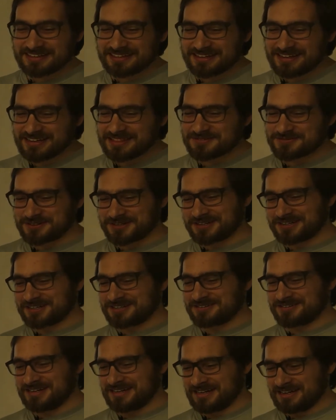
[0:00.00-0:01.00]
Git work
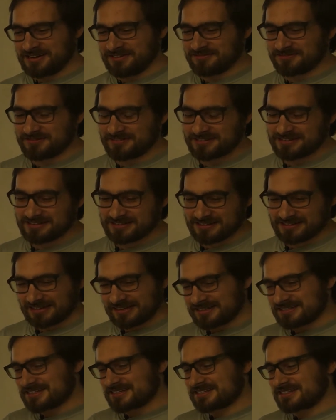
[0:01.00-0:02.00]
tree, even
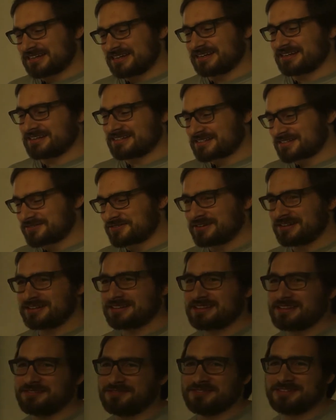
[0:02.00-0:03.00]
as I said, it's a
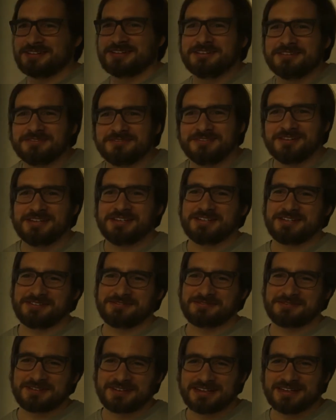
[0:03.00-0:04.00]
relatively new feature
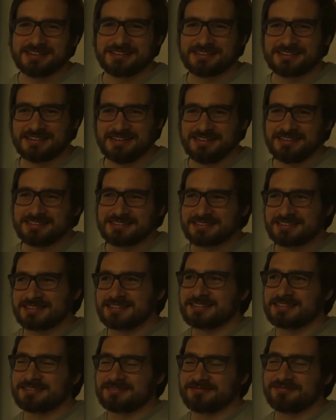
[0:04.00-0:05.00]
for Git. It
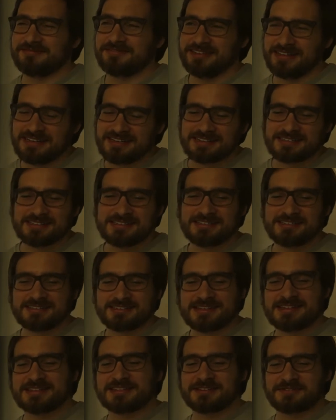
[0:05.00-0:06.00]
exists
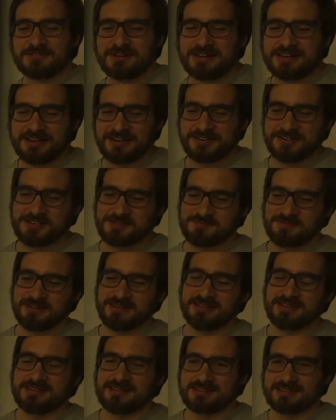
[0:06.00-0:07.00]
since 3 years,
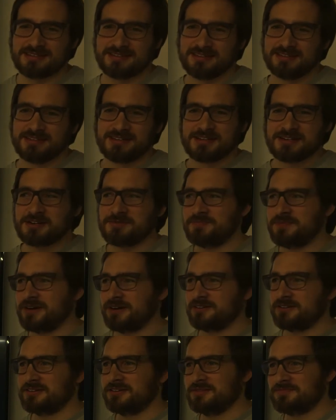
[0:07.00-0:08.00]
but
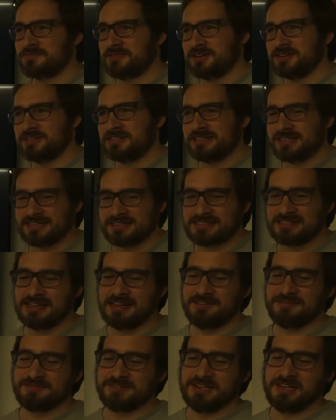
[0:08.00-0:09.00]
compared to the project's
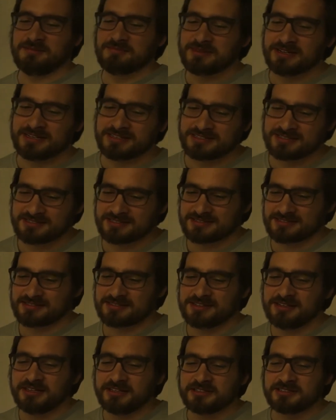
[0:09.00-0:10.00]
lifetime, that's
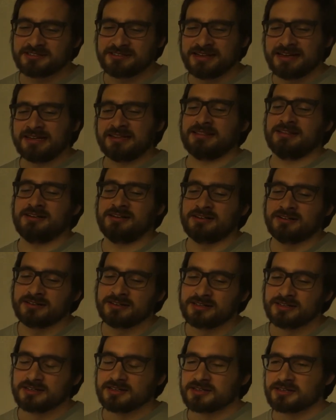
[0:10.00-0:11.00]
not that long.
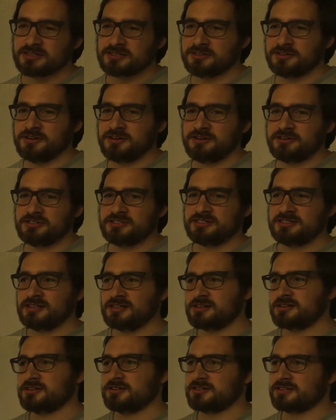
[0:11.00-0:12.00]
So they are
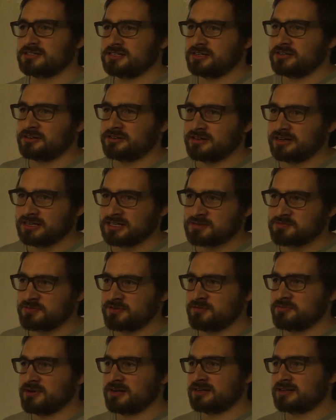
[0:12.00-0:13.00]
still considered
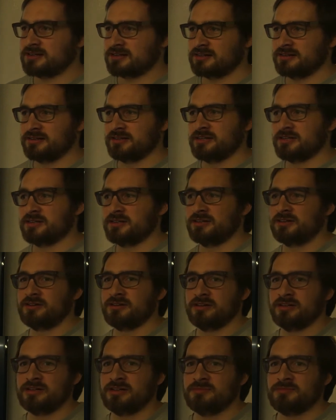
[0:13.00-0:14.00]
experimental in
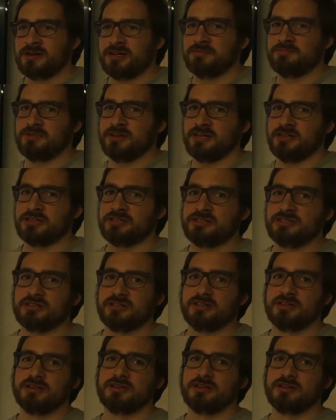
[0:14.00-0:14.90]
the man page.